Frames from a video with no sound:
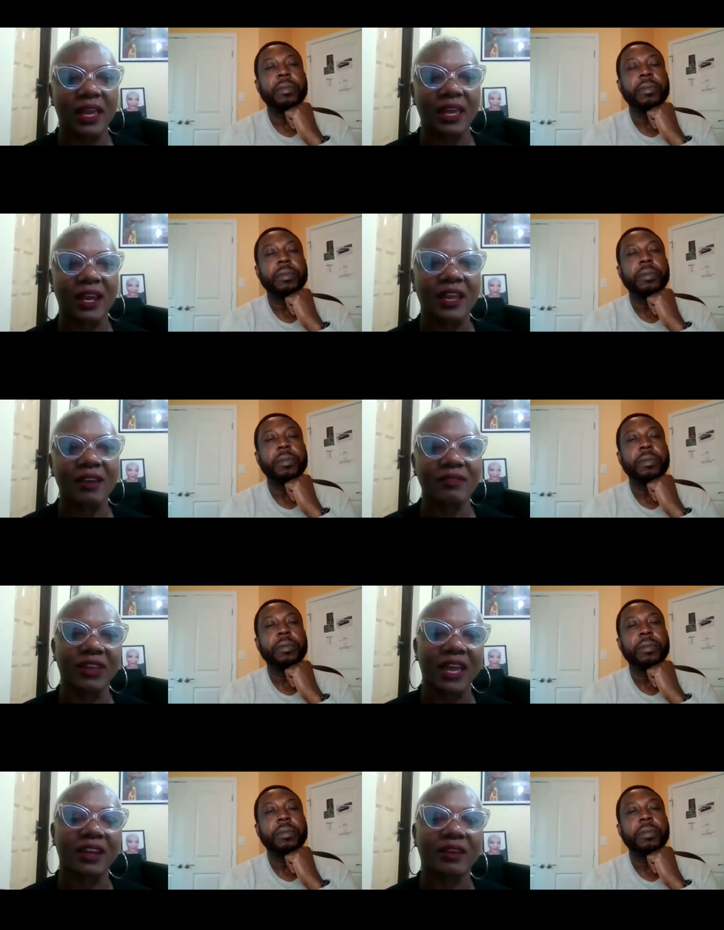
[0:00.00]
Speaker 1: And I have
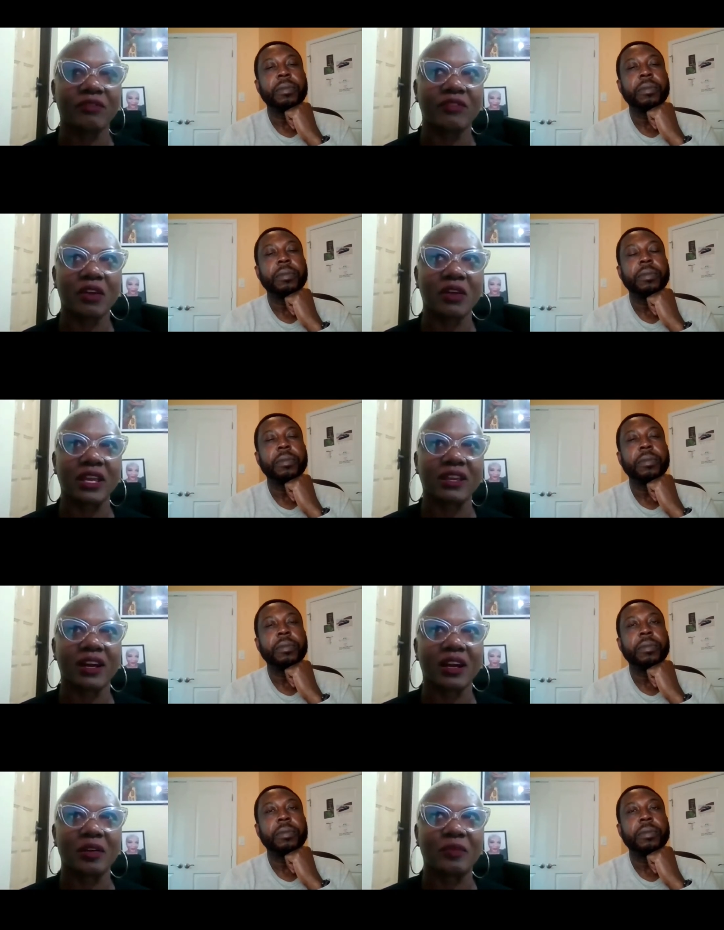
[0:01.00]
had a very
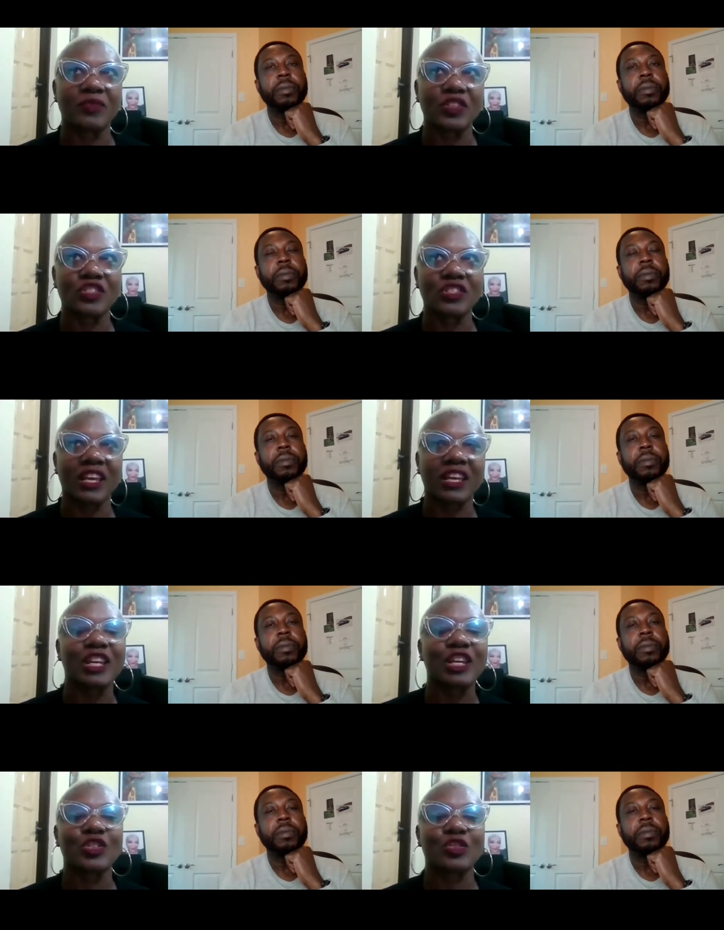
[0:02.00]
um, shaky
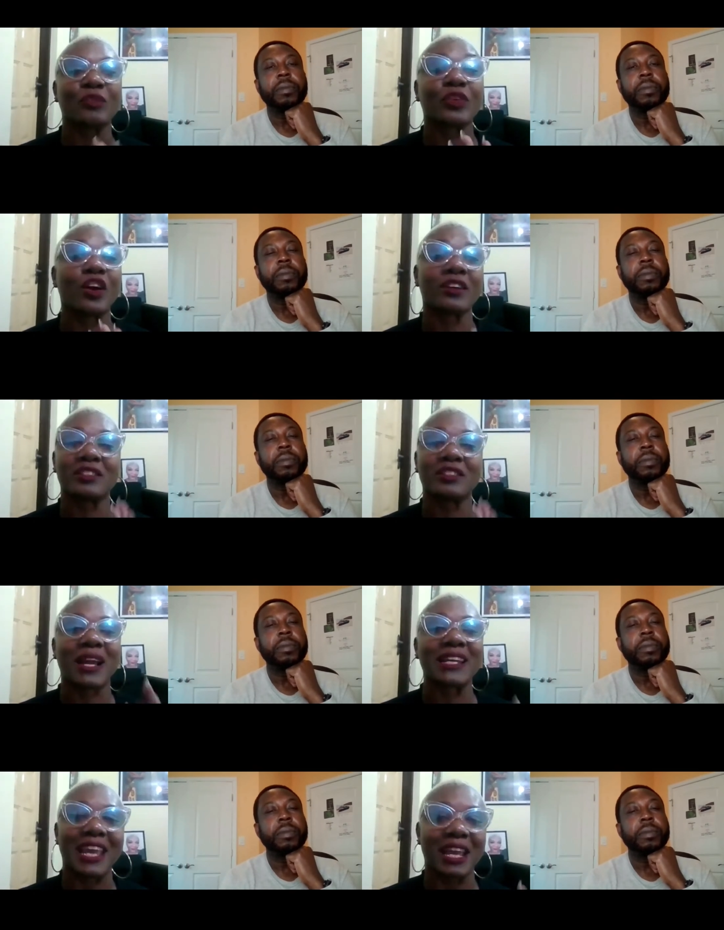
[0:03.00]
history in regards to my
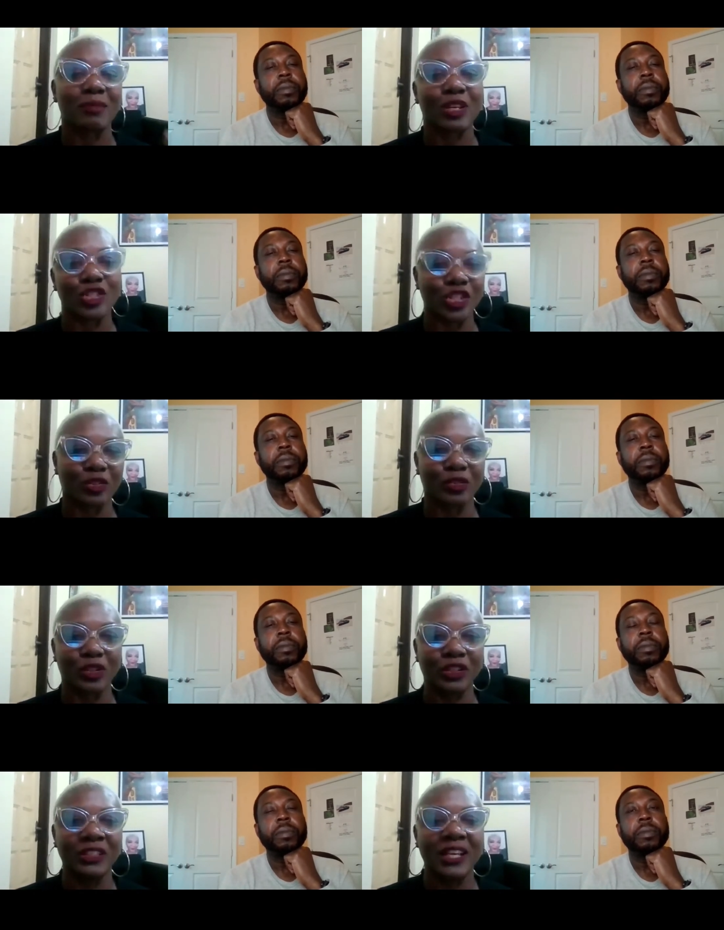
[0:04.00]
name in
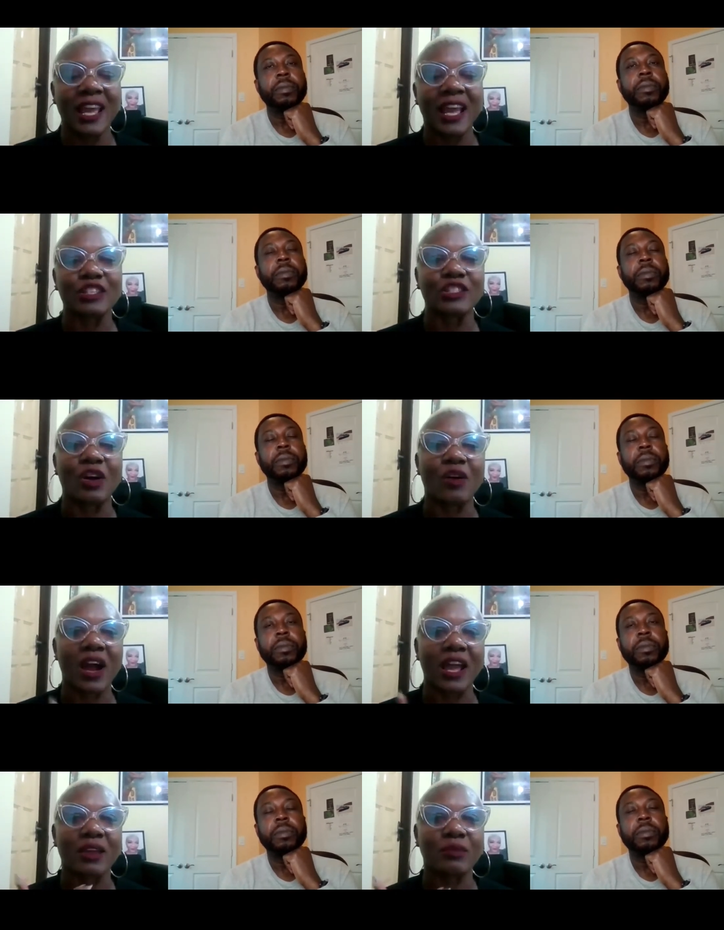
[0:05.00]
general. And so
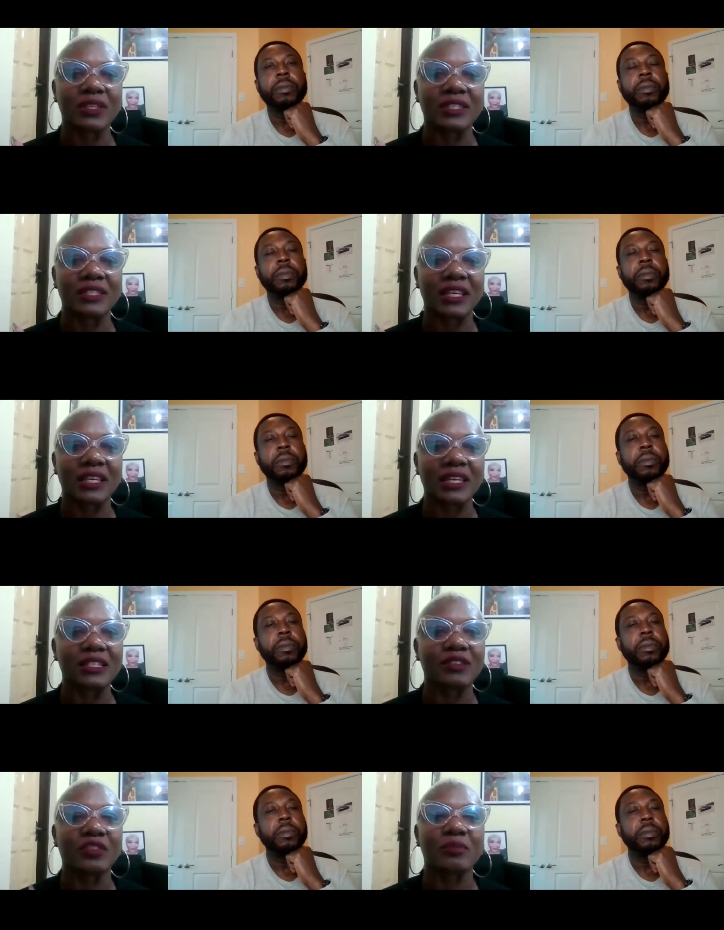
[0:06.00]
it was
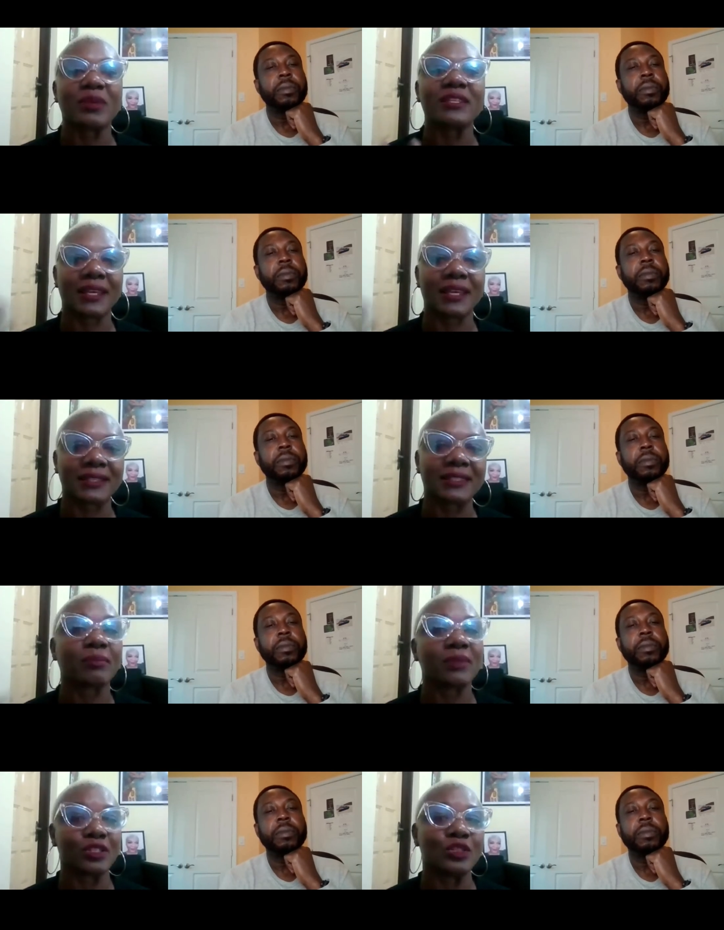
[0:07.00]
easy for me to accept
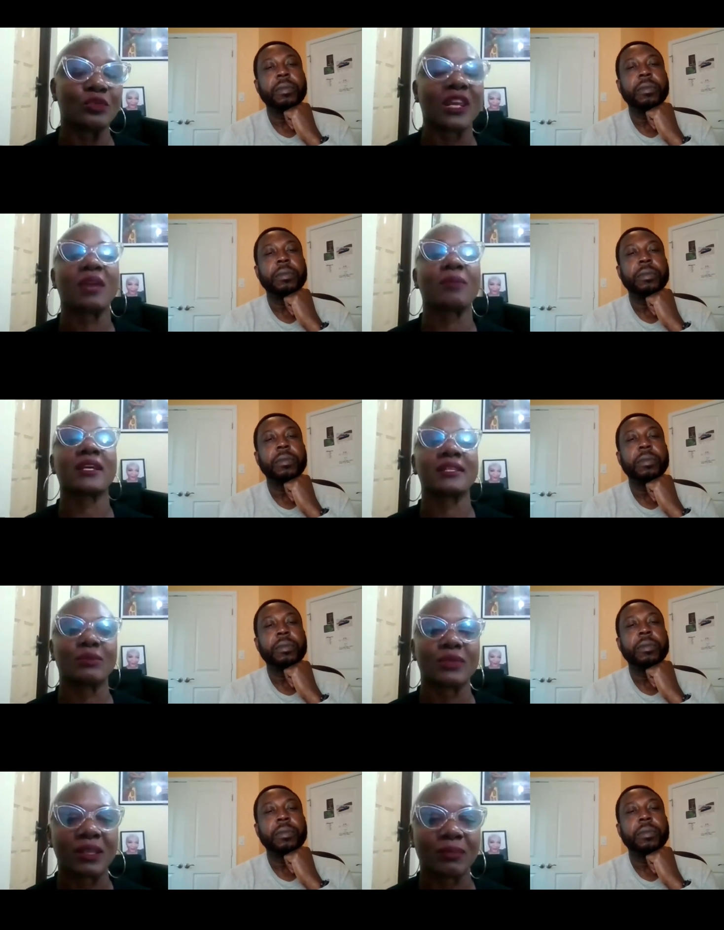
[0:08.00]
this new name because it
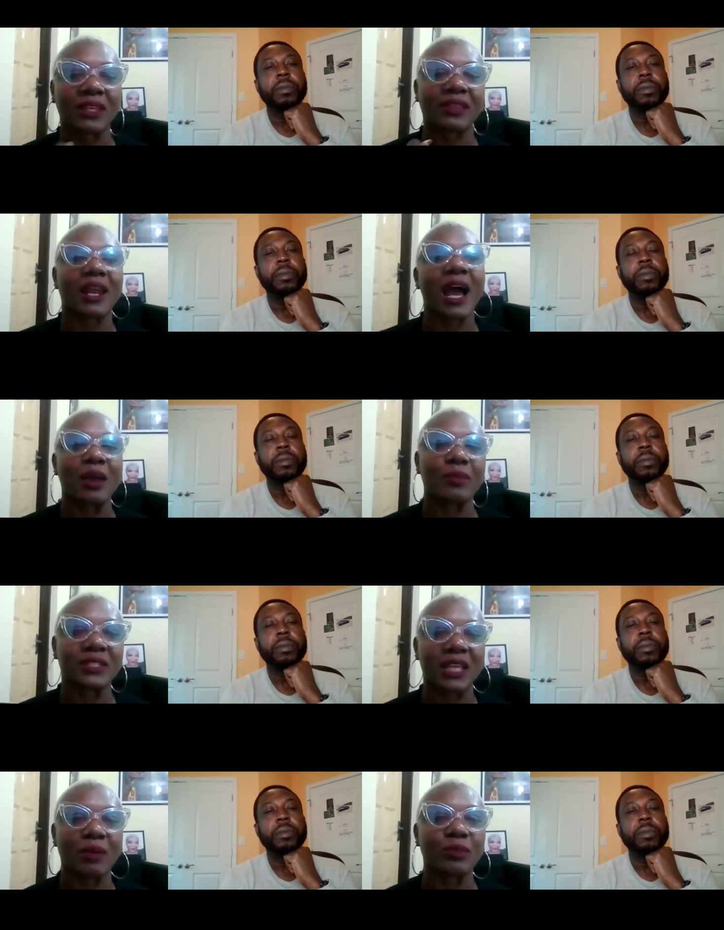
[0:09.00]
was something that I was
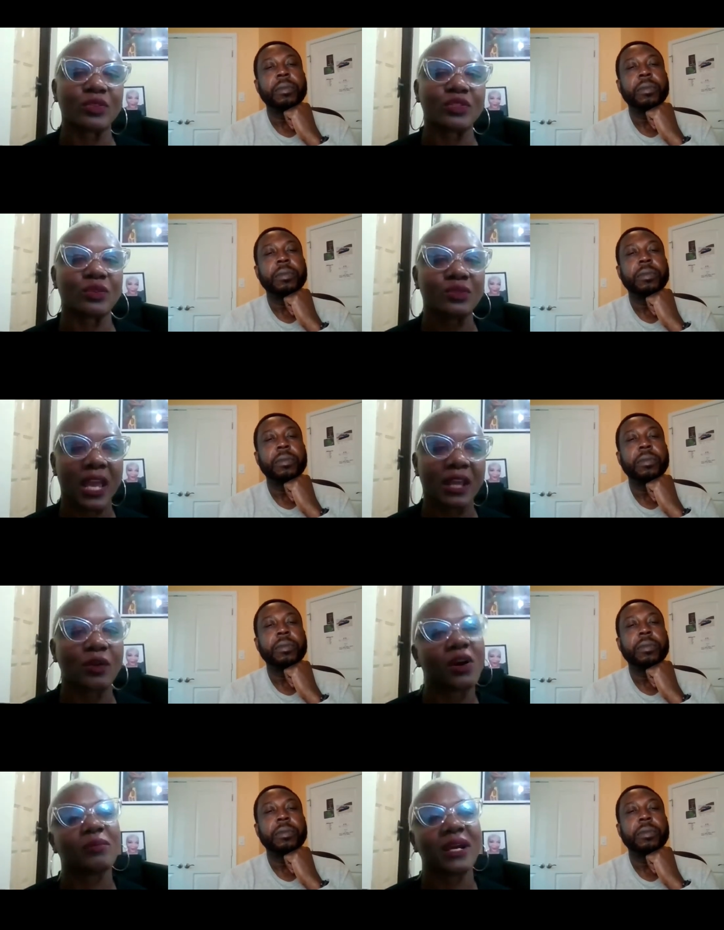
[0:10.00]
able to take
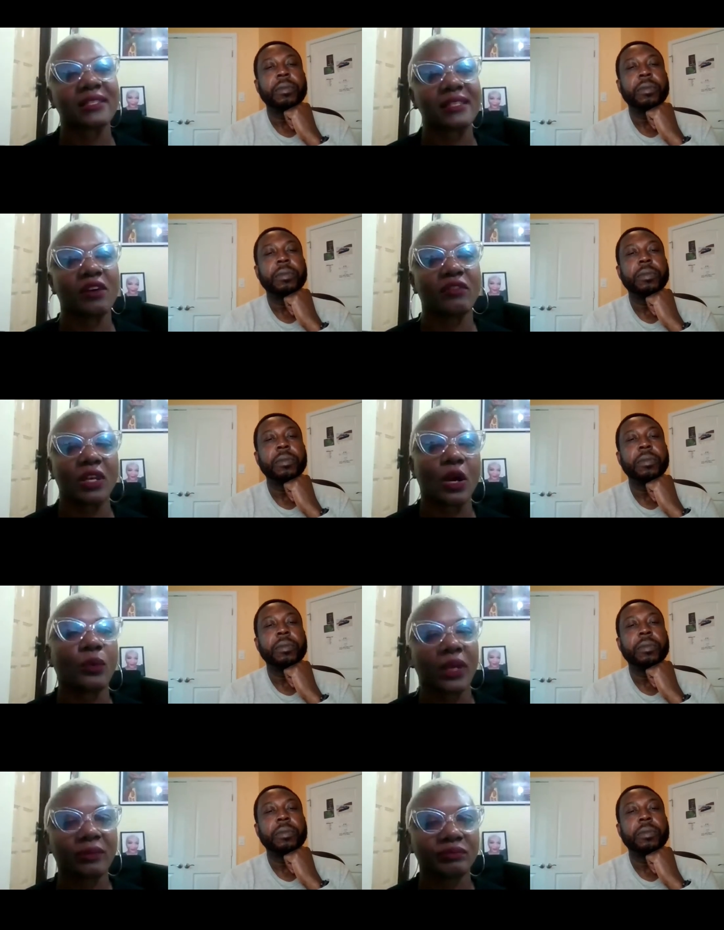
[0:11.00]
on myself and own
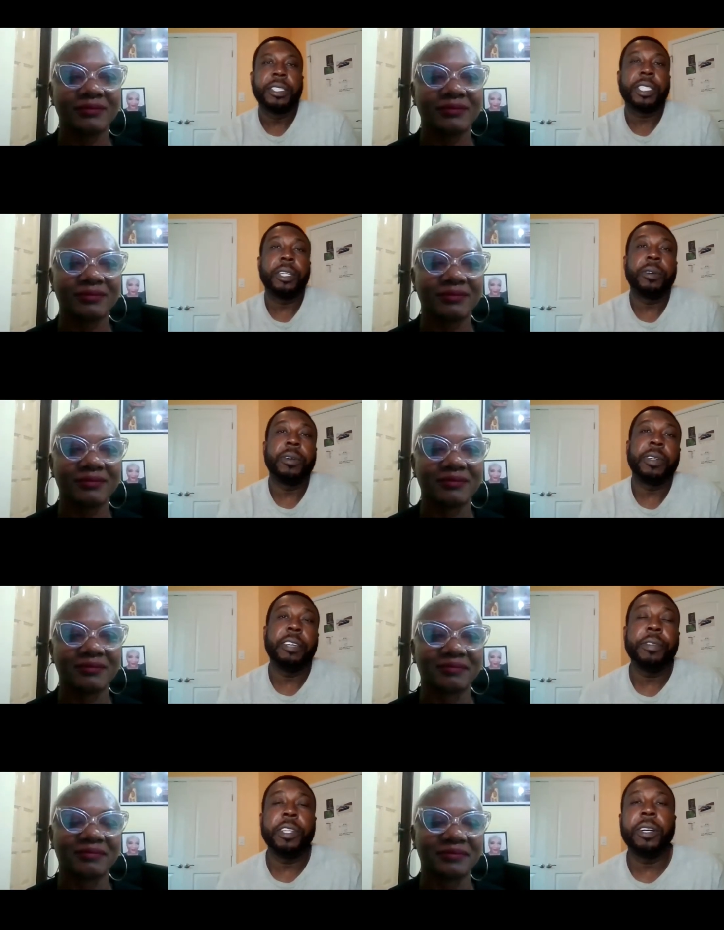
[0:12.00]
it.
Speaker 2: So, mm-hmm.
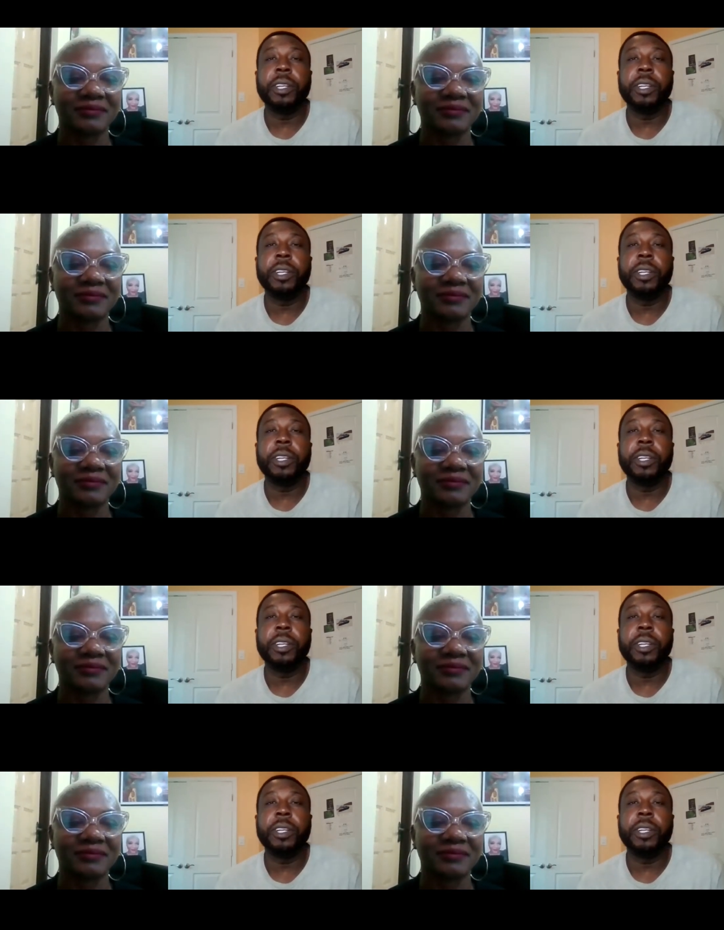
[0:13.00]
if you mm-hmm.